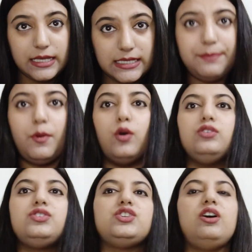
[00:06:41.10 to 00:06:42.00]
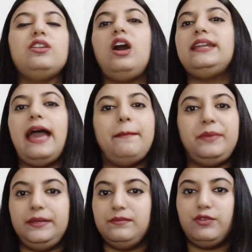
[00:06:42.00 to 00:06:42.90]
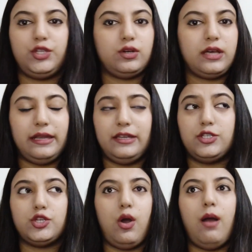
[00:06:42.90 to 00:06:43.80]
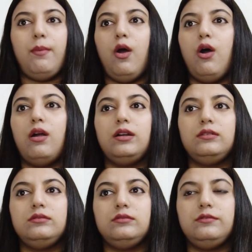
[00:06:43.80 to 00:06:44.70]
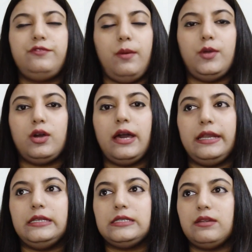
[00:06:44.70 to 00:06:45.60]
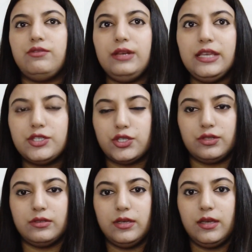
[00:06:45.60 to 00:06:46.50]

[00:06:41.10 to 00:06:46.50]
Suppose you are not happy with your current job or from your current relation,